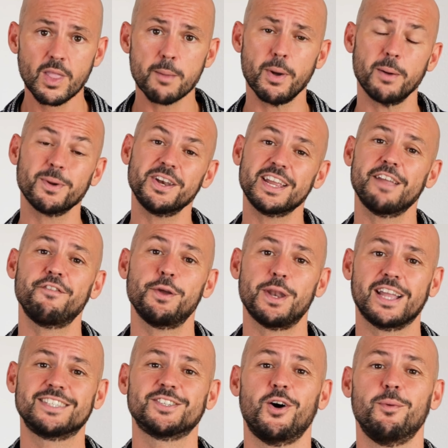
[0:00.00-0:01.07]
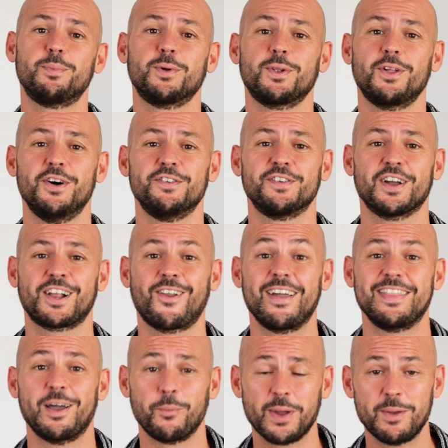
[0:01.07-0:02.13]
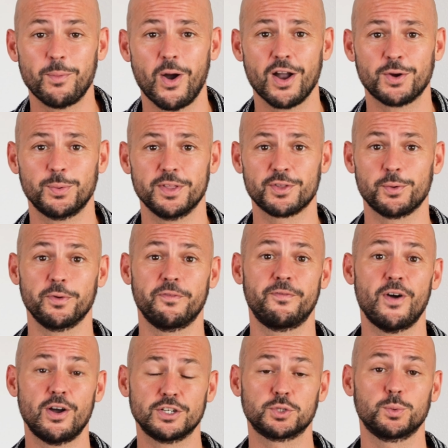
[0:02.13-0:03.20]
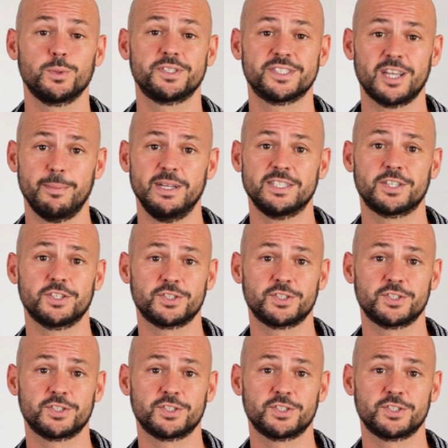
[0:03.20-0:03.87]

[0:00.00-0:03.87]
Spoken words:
But I'm going to give you an example of a client that we work with called Virtual Summits